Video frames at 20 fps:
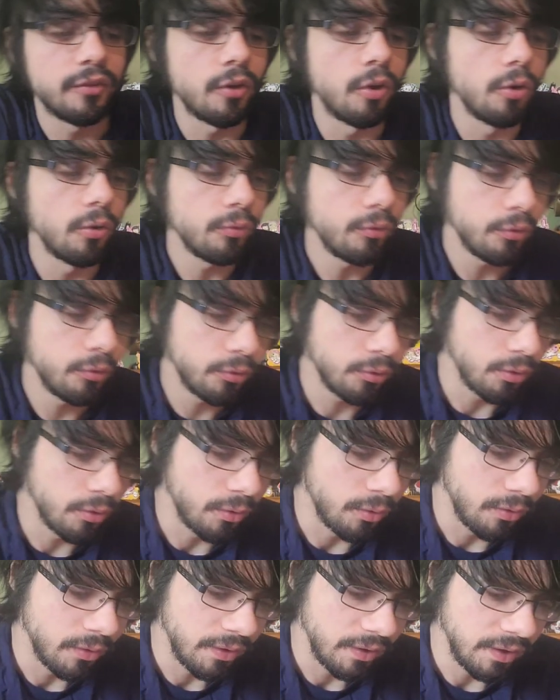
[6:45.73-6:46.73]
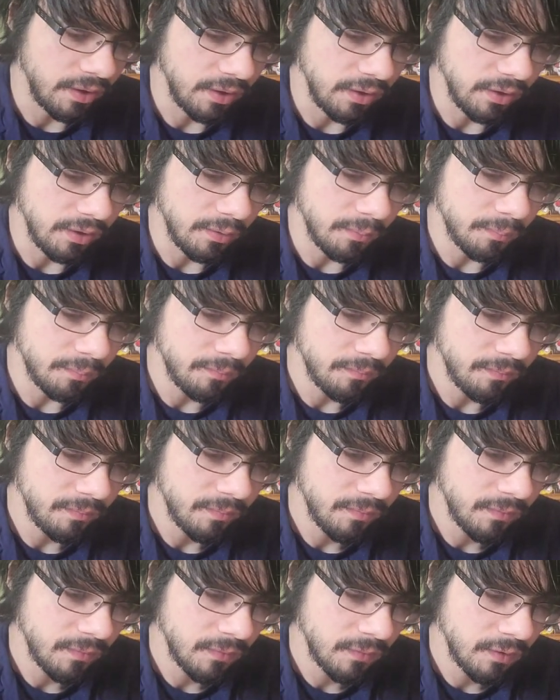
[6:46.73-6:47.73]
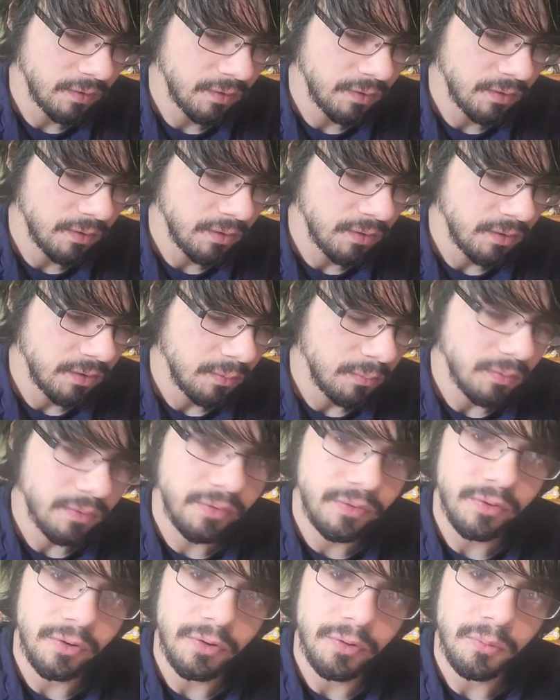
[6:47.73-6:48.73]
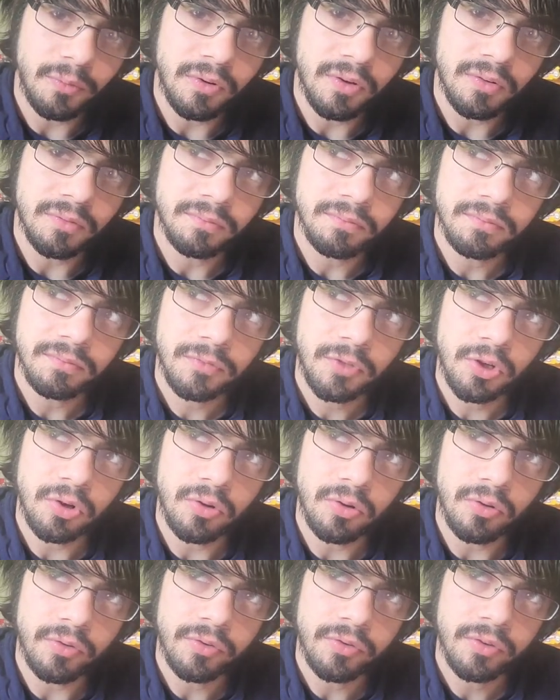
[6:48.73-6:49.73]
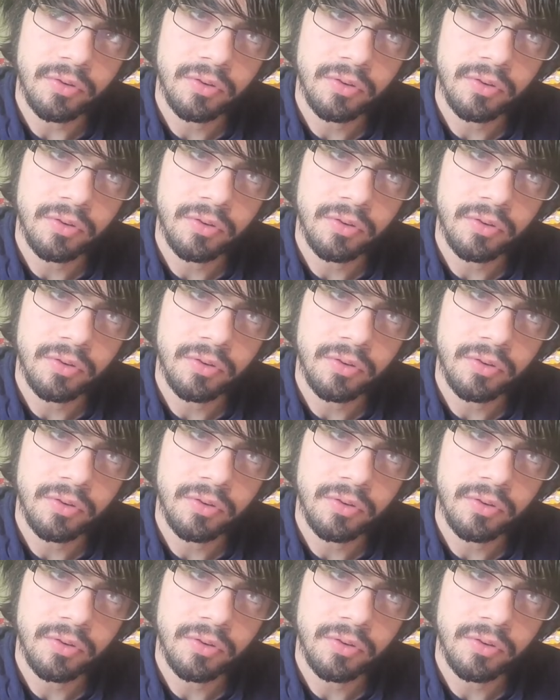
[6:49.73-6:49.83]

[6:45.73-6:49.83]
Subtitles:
also a, what's the other one called?